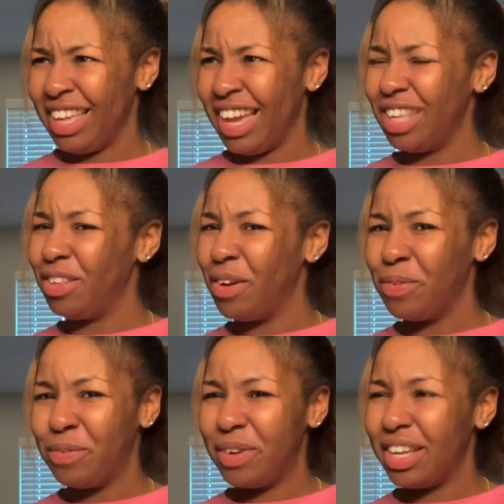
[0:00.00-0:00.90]
I don't
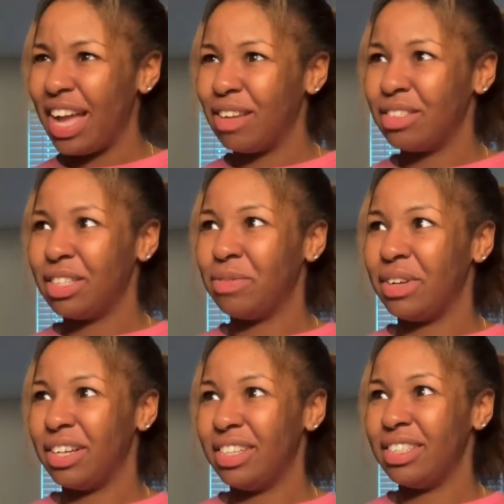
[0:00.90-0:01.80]
know what ounce it
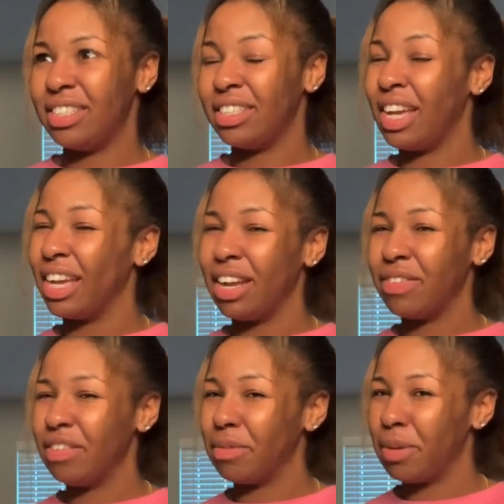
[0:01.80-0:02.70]
was. I can't
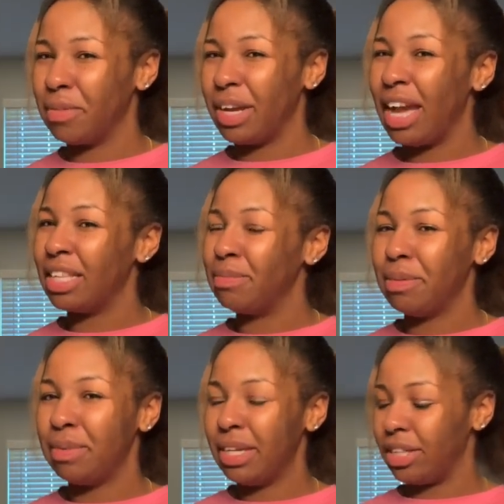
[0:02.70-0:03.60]
really remember. It had to be
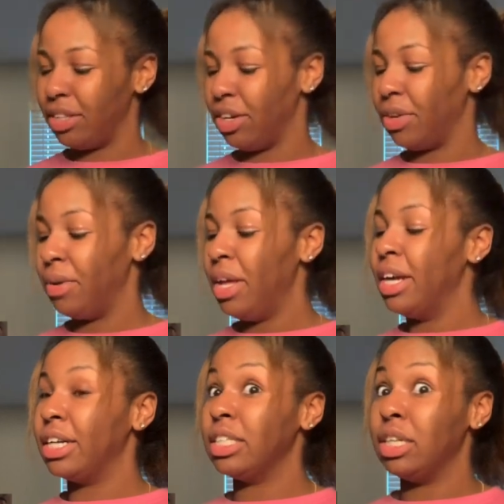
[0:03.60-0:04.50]
big though,
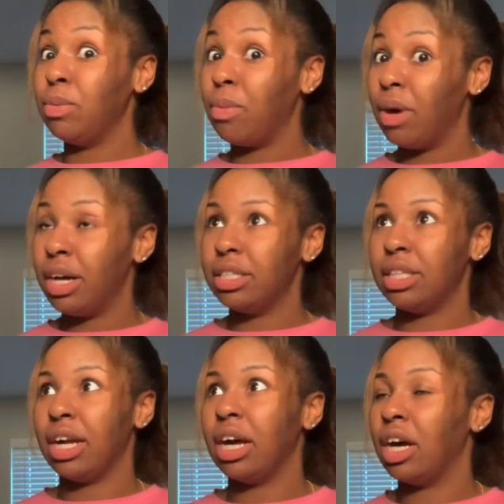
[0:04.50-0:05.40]
because it was
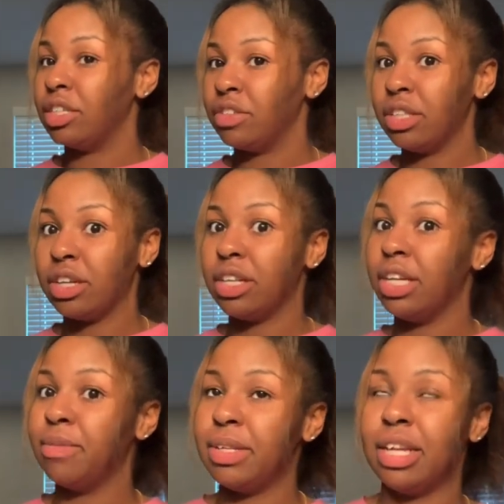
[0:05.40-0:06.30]
like 130
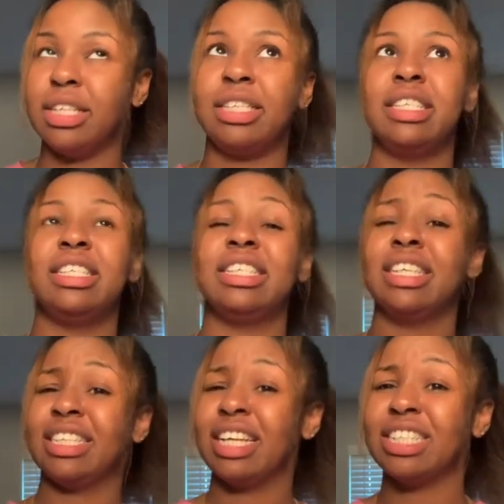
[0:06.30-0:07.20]
and went down to
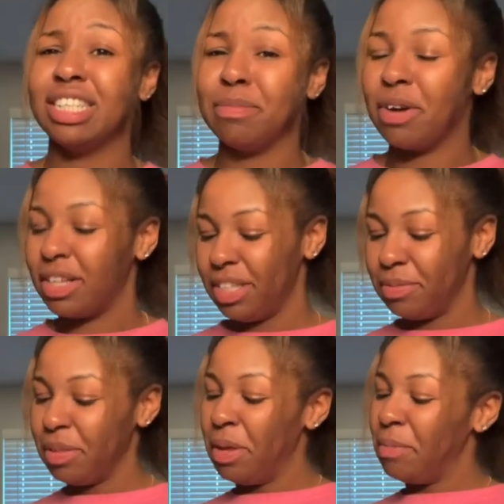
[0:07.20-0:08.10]
66, and I should have brought it.
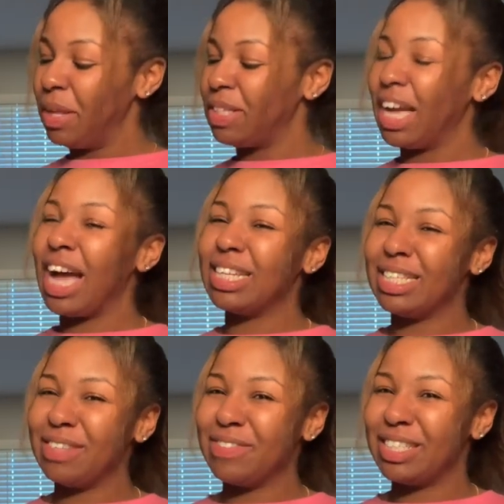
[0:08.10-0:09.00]
But I was like, I'll
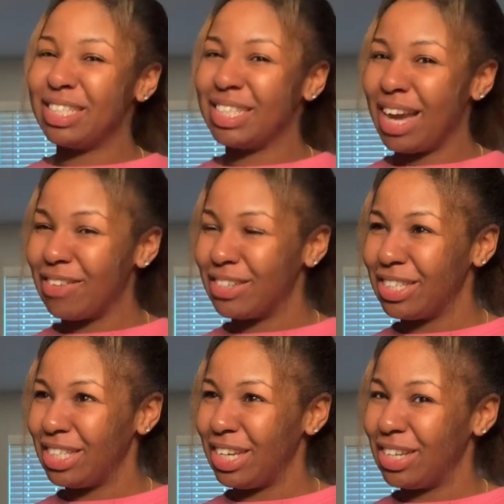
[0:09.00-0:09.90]
settle for the shower
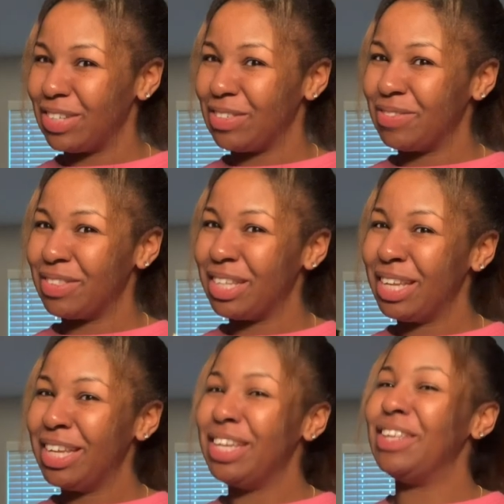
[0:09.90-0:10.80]
gel
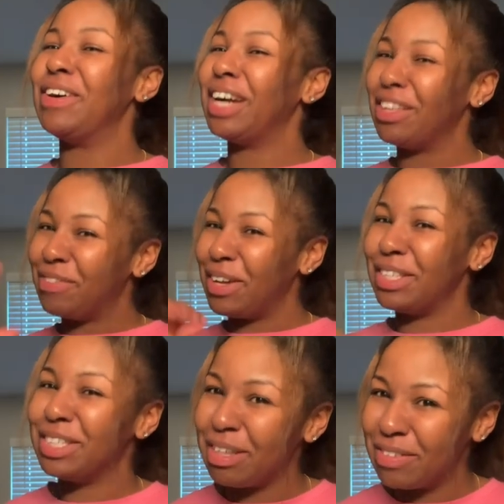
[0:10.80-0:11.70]
you know, got to
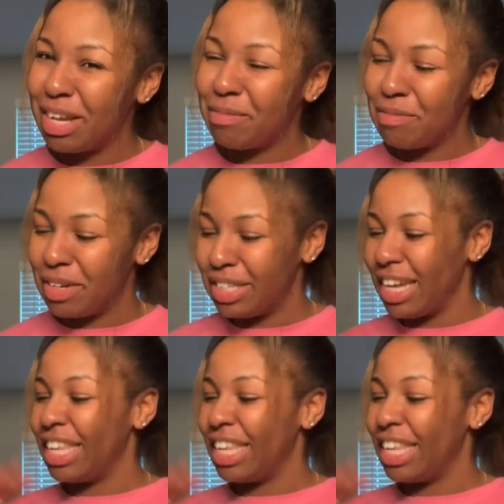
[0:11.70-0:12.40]
follow some type of budget.